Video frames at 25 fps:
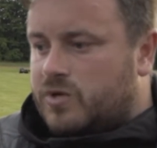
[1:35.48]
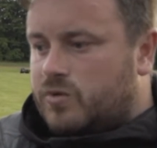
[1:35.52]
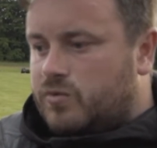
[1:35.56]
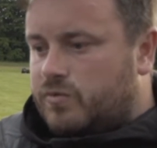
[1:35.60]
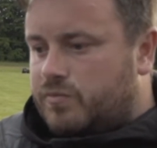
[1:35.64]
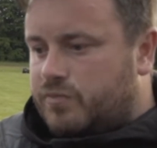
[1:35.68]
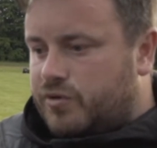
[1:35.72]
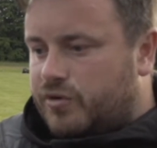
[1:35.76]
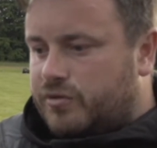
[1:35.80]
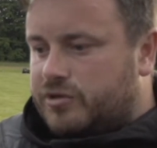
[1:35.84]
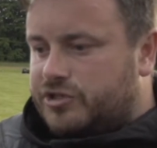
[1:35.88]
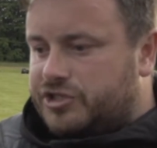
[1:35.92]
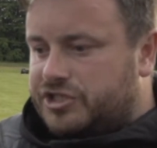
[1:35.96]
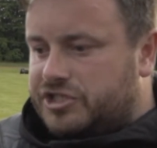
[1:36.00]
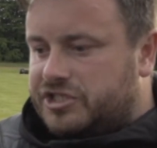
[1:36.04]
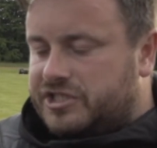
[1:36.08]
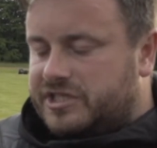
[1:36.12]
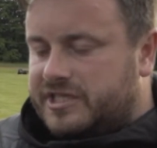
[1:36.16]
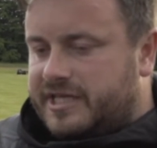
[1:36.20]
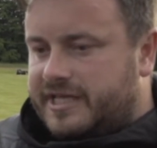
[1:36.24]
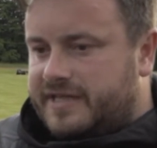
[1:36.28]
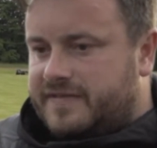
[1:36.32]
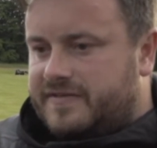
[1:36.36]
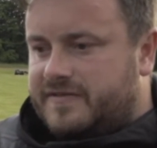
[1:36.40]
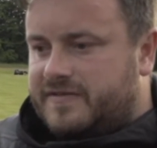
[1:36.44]
Probably just
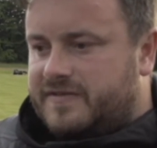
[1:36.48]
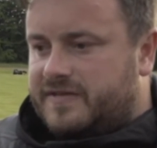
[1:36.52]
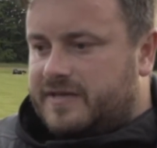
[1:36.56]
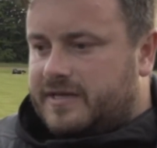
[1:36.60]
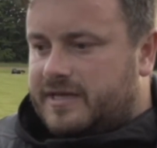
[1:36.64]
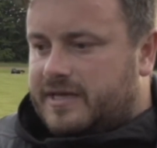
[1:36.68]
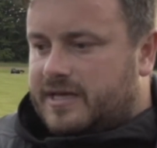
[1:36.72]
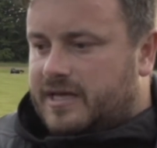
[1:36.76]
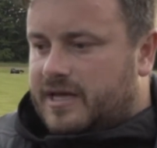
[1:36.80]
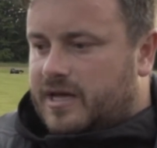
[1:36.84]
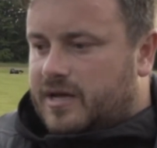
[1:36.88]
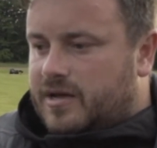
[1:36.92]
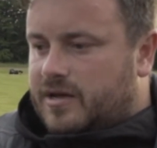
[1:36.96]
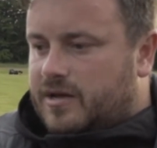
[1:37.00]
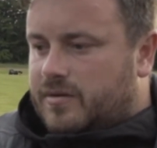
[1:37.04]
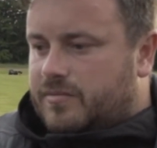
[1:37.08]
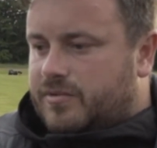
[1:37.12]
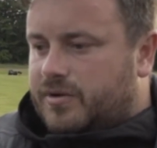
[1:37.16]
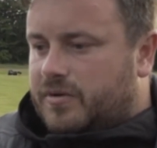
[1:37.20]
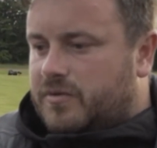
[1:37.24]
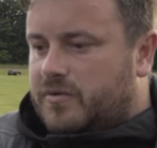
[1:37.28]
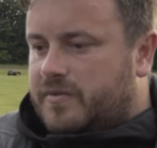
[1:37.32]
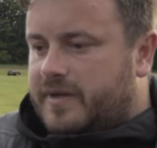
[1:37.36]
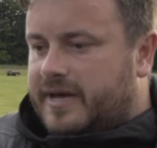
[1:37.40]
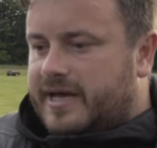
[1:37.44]
need
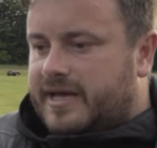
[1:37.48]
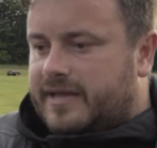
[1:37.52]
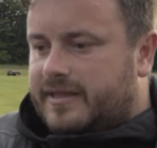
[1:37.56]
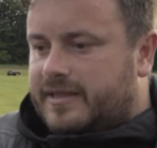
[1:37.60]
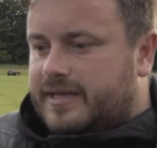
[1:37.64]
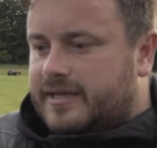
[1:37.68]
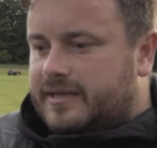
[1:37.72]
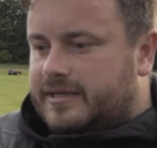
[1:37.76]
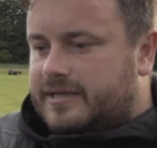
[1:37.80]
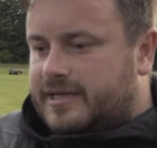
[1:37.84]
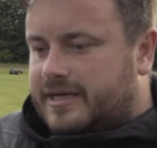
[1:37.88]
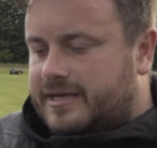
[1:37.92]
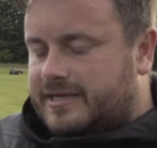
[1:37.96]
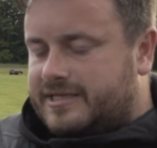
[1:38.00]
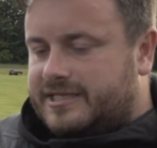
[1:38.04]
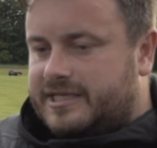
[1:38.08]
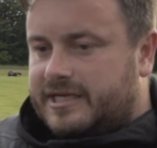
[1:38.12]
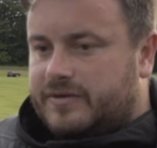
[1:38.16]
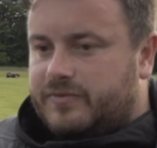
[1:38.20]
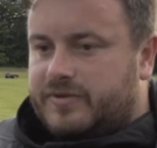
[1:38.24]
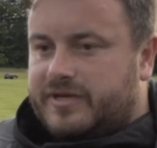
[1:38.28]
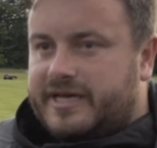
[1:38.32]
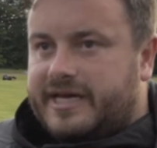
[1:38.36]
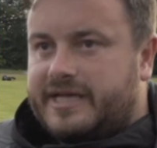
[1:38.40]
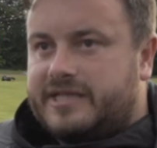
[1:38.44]
a bit of
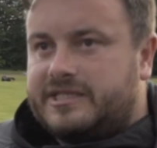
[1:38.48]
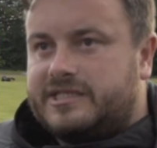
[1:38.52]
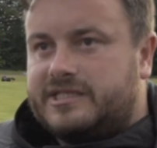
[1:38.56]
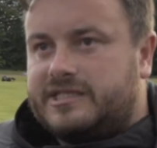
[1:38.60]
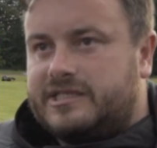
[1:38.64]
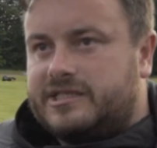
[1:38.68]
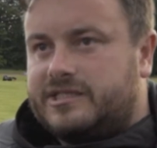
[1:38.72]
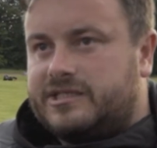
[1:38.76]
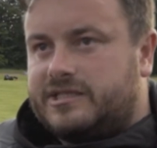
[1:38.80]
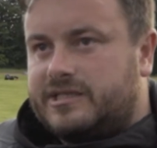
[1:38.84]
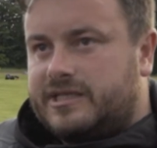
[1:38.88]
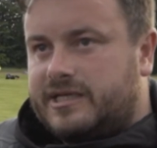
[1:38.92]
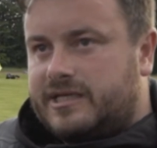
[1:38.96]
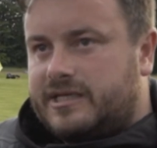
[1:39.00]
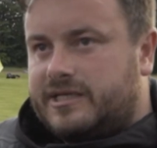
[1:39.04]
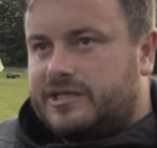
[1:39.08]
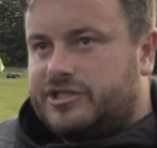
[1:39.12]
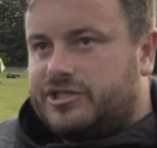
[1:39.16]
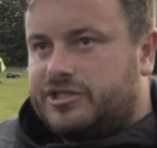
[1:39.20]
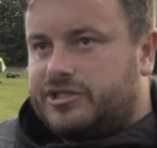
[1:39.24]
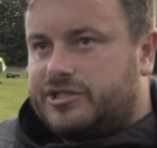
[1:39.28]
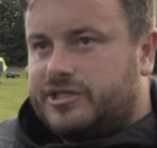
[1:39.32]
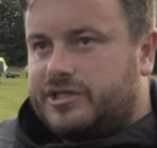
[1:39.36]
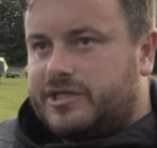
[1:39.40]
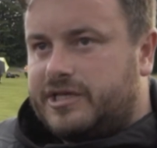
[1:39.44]
certain wee guidances in there
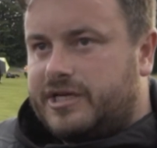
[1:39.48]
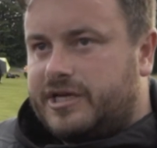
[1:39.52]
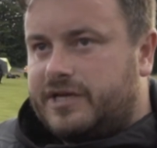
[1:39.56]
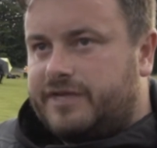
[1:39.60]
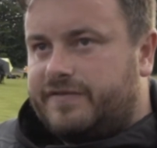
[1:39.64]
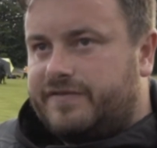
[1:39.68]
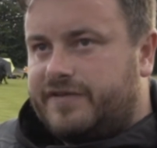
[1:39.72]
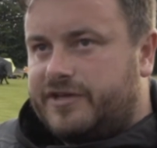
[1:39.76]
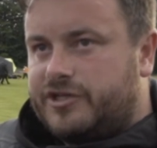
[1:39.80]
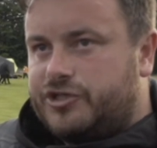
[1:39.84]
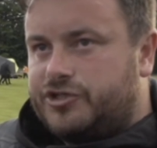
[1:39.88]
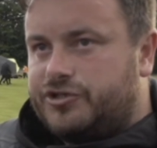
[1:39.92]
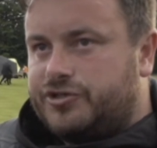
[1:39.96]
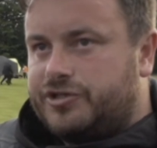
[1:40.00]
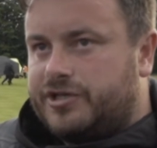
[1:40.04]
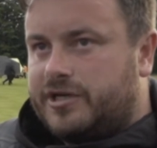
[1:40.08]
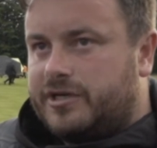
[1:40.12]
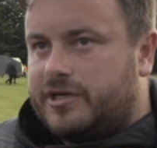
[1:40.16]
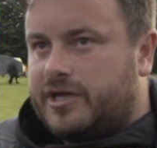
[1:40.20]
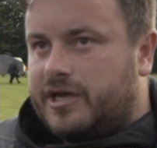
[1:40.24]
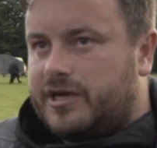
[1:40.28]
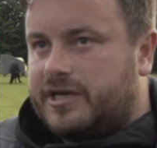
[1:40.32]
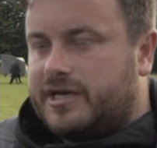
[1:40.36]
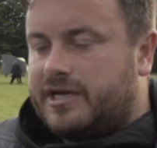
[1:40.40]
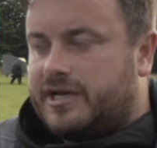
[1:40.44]
just to kind of fine tune our
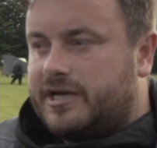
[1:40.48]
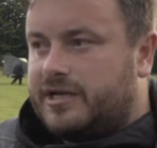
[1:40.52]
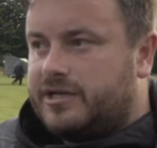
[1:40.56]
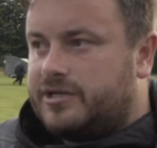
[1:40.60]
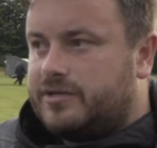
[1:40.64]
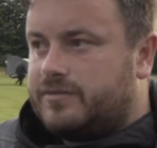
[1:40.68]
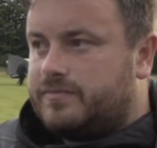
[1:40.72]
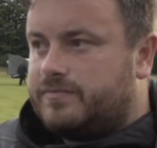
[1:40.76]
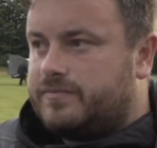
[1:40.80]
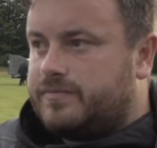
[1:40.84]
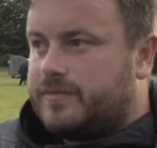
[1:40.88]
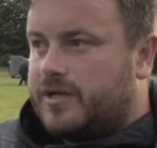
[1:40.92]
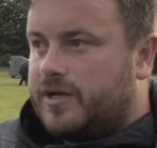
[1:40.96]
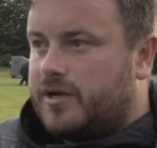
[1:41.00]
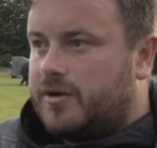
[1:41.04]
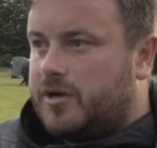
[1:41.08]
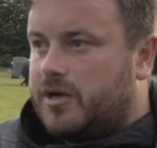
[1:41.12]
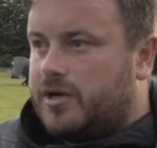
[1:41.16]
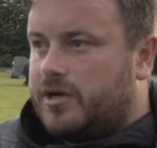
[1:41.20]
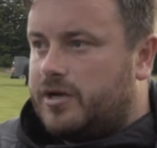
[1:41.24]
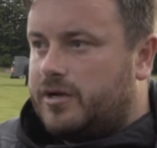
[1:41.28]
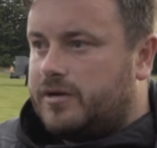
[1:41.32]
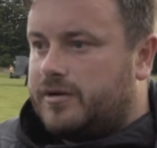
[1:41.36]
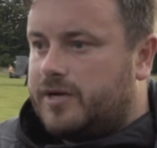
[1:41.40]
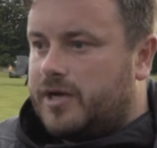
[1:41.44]

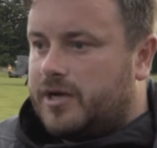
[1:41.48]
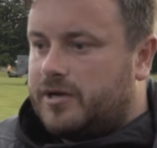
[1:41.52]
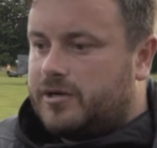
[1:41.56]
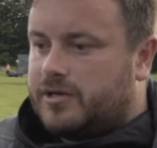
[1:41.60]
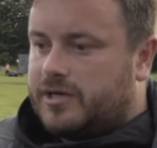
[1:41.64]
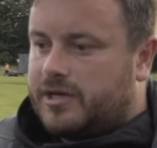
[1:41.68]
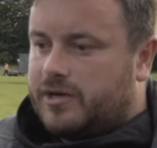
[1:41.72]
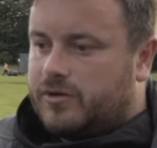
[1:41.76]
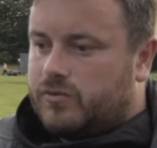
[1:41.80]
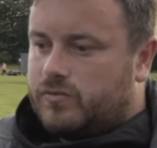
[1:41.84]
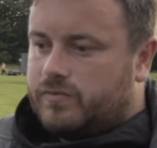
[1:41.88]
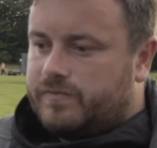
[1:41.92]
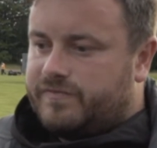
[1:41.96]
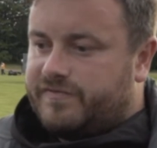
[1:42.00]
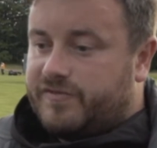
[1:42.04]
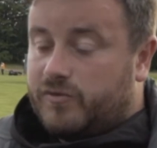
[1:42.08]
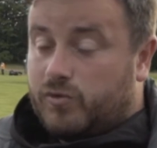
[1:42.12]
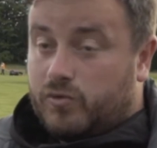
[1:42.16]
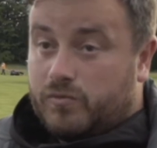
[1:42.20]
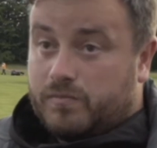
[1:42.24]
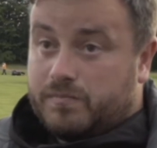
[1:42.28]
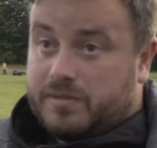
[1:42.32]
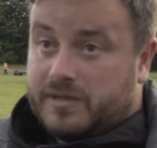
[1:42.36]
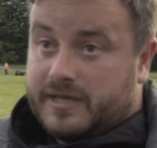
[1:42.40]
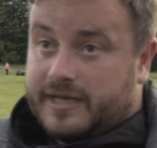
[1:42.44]
kind of
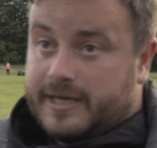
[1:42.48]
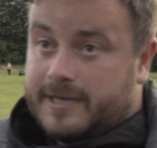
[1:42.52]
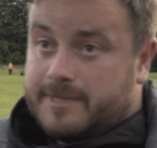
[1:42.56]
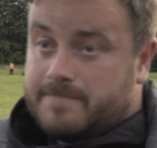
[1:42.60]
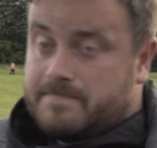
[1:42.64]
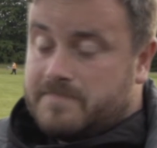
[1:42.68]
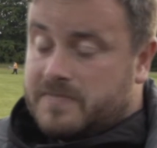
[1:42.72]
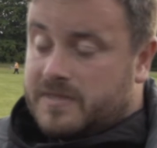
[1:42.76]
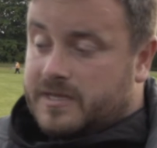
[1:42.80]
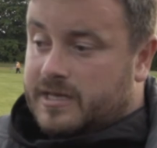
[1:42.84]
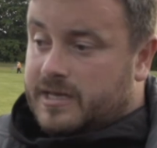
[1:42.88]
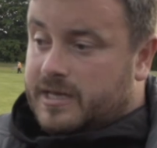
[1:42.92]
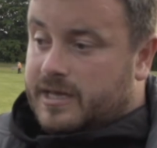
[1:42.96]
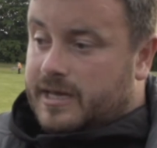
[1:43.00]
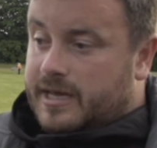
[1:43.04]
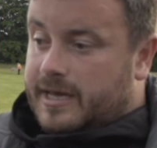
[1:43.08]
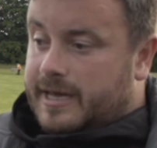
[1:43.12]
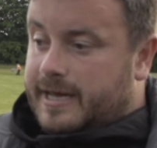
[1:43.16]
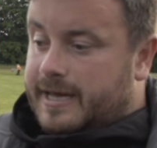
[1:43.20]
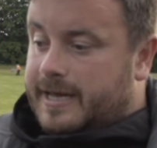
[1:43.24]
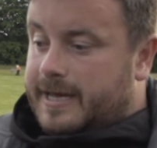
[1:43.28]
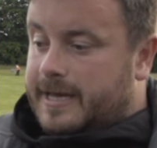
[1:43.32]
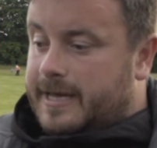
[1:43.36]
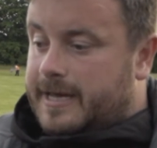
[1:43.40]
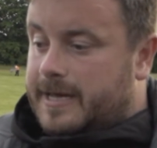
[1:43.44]
field and play.
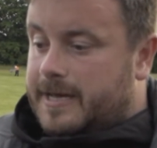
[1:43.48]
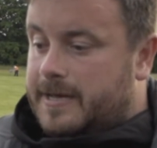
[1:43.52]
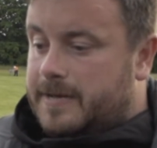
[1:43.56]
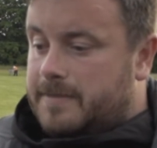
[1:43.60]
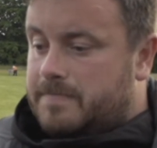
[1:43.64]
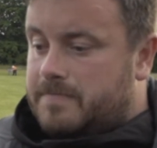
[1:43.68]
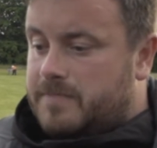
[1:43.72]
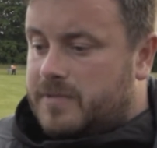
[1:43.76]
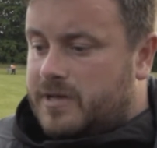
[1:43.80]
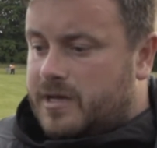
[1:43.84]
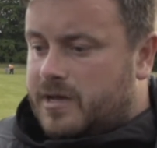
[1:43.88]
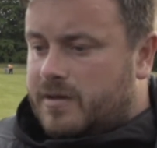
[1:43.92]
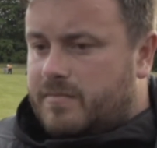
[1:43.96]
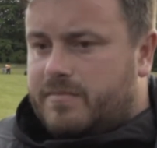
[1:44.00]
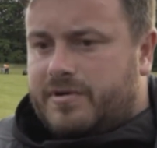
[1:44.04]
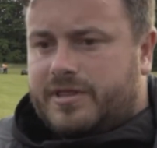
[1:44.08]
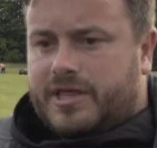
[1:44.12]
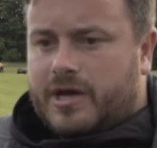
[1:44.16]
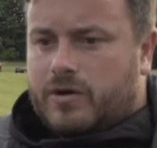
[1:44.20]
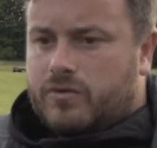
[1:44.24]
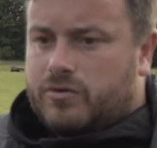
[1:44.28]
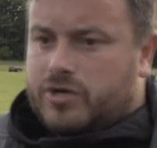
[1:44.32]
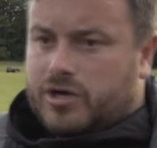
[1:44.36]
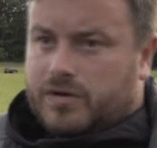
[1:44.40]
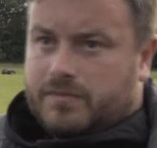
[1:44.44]
But
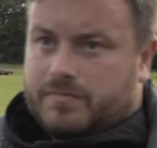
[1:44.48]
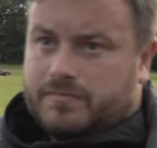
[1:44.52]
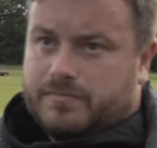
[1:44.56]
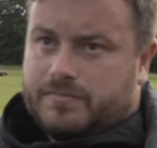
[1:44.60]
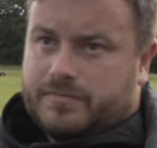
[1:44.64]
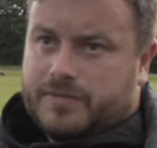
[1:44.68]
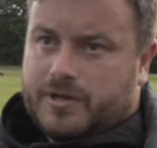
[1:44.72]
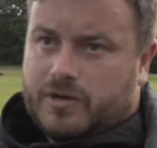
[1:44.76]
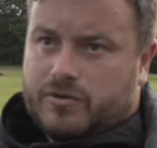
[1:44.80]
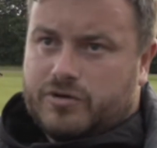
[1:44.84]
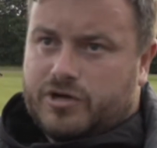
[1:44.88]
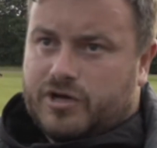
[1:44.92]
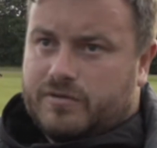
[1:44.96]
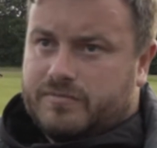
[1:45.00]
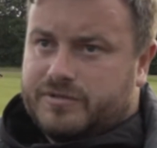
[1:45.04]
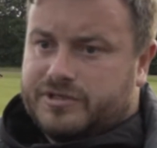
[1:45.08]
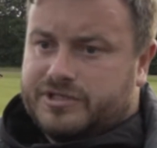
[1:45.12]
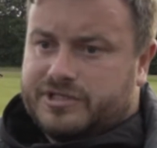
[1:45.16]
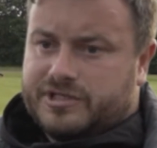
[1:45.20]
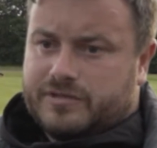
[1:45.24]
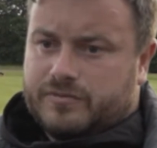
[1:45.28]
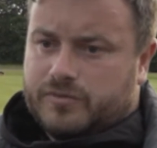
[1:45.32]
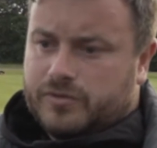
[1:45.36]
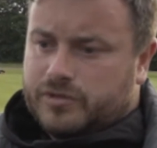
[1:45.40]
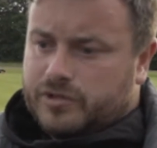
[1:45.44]
that'll come
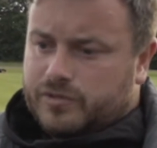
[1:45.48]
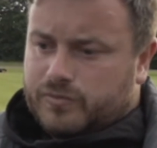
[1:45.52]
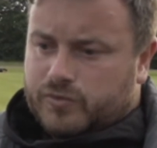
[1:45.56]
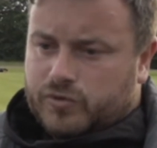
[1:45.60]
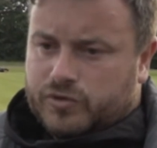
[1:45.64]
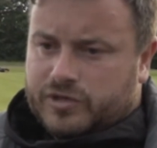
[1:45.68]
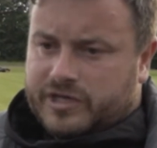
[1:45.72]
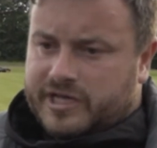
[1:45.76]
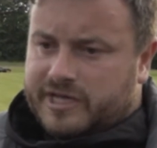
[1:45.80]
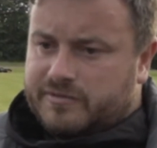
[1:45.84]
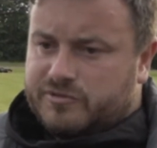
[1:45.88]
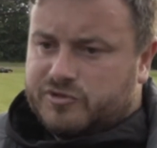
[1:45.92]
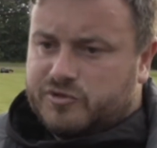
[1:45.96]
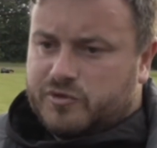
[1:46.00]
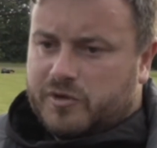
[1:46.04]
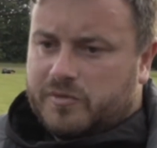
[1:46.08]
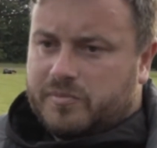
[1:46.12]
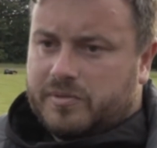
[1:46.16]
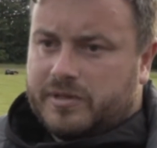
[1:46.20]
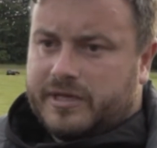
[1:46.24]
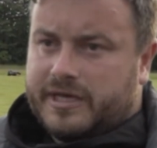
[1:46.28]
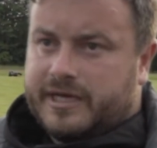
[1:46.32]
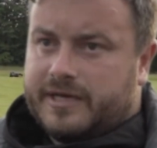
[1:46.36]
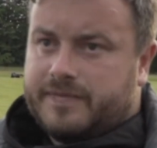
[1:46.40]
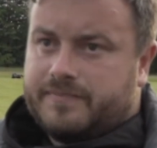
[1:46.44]
as the more games we
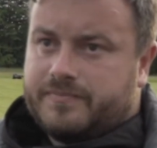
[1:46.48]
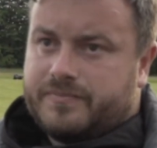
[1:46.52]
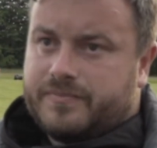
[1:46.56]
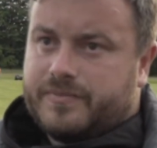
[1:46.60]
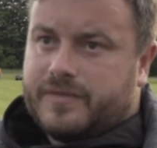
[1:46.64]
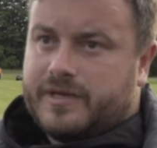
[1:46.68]
play.